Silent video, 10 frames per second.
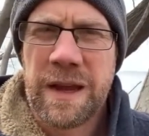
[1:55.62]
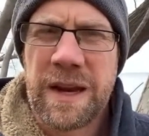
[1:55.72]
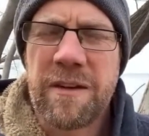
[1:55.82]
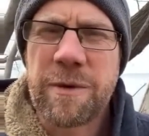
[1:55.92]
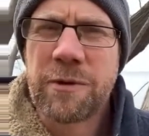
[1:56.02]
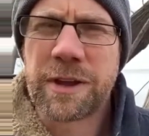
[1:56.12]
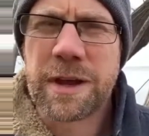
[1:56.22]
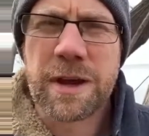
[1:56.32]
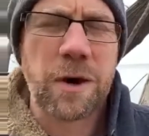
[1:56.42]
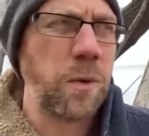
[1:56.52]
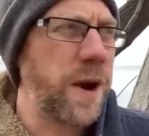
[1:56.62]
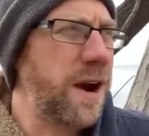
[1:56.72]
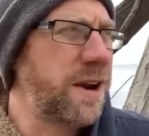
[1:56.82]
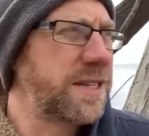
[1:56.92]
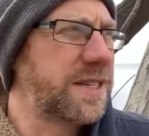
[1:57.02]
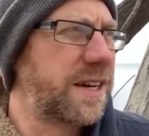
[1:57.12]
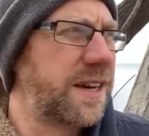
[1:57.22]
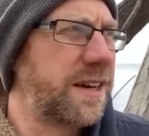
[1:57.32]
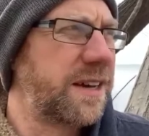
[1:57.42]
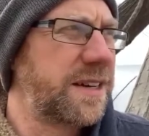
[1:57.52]
And I've been really aware as
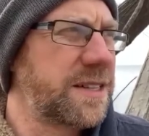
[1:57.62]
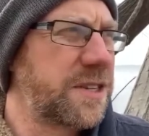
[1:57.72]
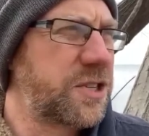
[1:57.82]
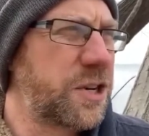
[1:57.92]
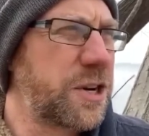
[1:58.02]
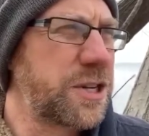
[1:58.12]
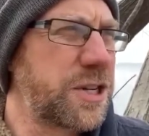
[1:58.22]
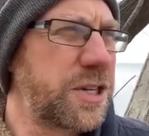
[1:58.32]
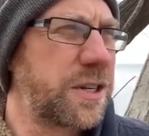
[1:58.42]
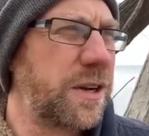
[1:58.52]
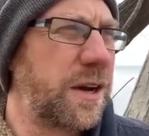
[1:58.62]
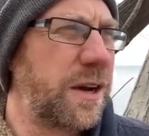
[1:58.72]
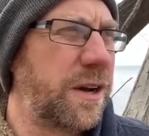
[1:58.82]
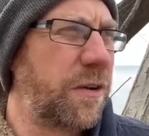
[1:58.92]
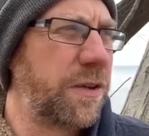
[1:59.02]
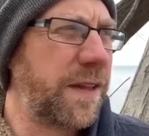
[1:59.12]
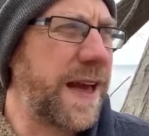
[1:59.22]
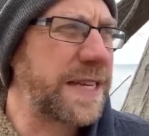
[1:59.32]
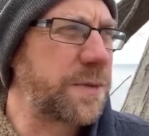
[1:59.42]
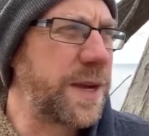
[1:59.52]
the church over the
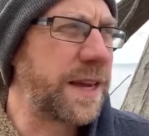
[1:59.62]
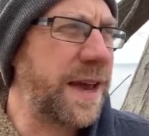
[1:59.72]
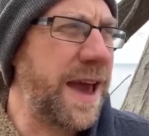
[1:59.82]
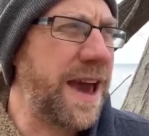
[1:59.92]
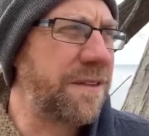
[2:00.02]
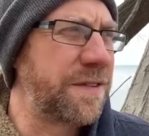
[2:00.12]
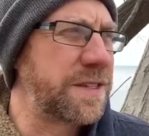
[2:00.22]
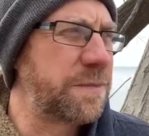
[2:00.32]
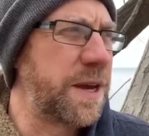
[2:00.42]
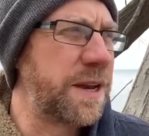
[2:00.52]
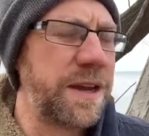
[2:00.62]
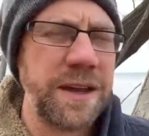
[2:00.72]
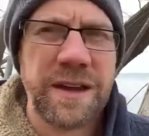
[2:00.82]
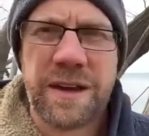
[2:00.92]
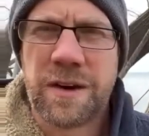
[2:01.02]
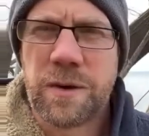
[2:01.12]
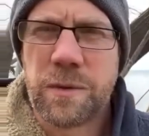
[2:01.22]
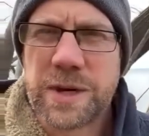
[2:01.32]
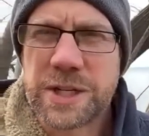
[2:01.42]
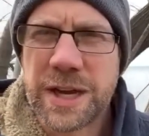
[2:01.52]
last week and a half has been
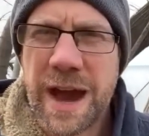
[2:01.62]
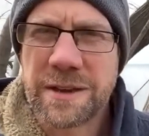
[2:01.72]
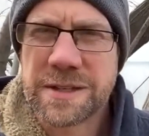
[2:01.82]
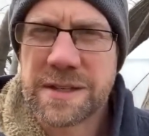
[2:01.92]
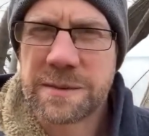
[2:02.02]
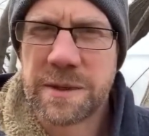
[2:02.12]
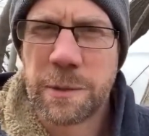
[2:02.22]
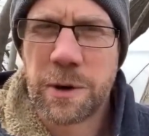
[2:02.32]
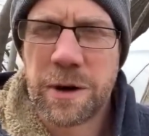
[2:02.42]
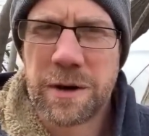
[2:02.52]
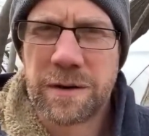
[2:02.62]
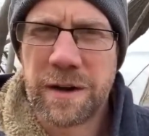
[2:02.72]
reaching out to some of the more